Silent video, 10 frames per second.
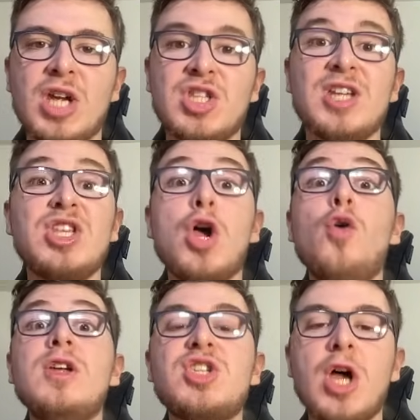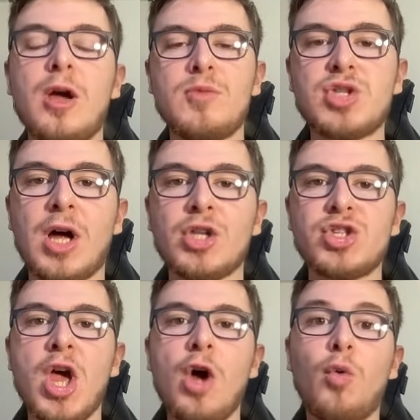That's the only circumstance
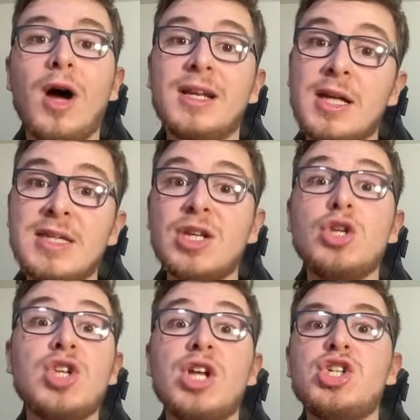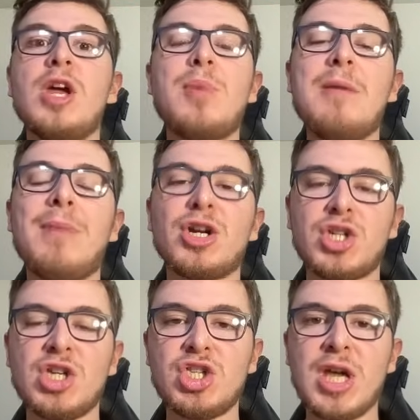where I'd consider using a chip in
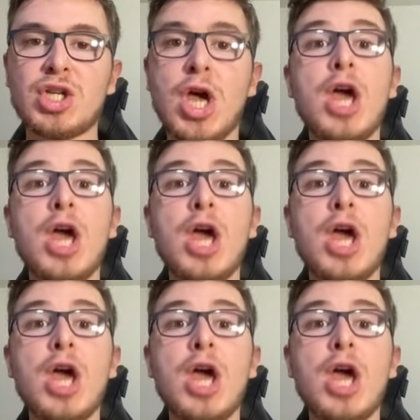Matchday 6.